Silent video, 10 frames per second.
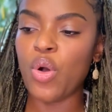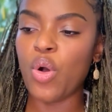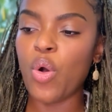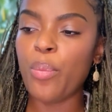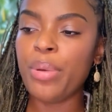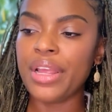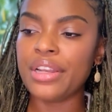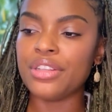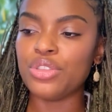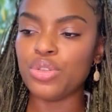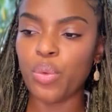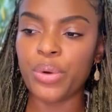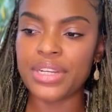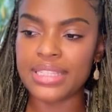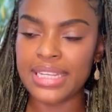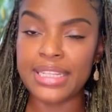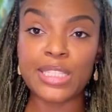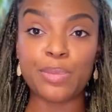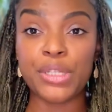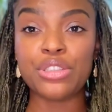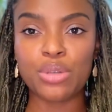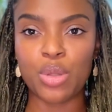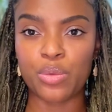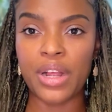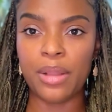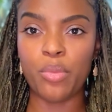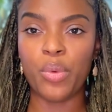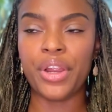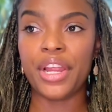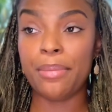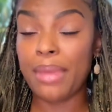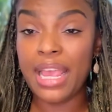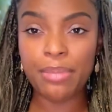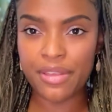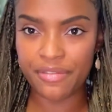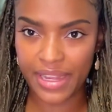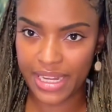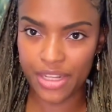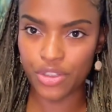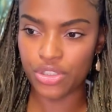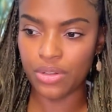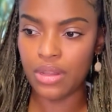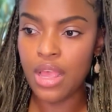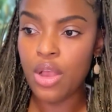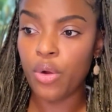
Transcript: open doors in the spiritual realm where it may be financial